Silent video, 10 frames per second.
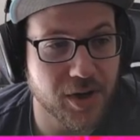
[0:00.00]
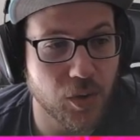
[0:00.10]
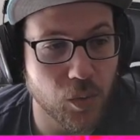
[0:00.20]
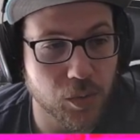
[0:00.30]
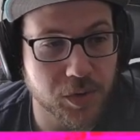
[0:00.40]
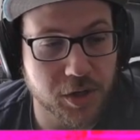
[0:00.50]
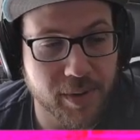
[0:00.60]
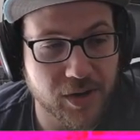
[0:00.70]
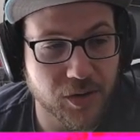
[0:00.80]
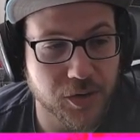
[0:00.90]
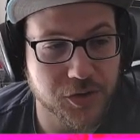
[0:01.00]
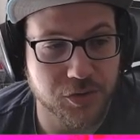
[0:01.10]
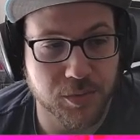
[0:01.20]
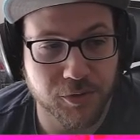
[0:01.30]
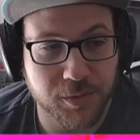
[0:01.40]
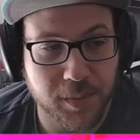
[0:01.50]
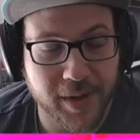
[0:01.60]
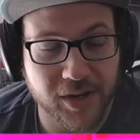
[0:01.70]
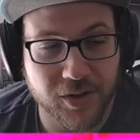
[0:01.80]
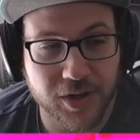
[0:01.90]
or one of your battle cards is removed from your
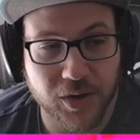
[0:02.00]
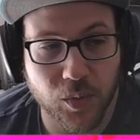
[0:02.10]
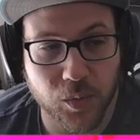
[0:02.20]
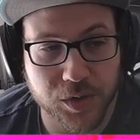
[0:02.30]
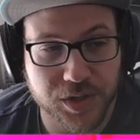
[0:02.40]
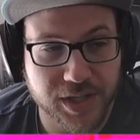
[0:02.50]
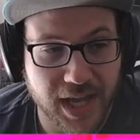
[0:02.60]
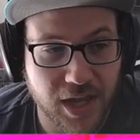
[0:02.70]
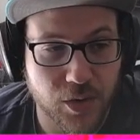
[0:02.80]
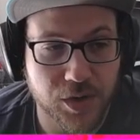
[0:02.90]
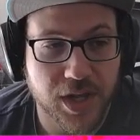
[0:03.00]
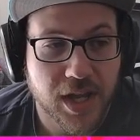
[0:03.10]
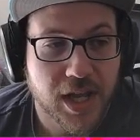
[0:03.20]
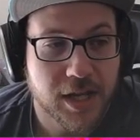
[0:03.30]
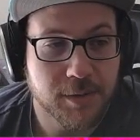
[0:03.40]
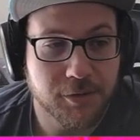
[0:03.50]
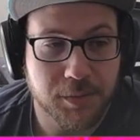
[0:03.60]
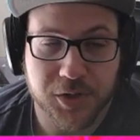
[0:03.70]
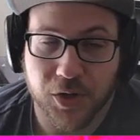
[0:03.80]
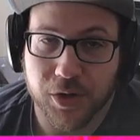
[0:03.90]
battle area or KO'd. You may flip
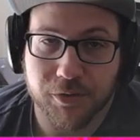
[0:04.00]
this card over,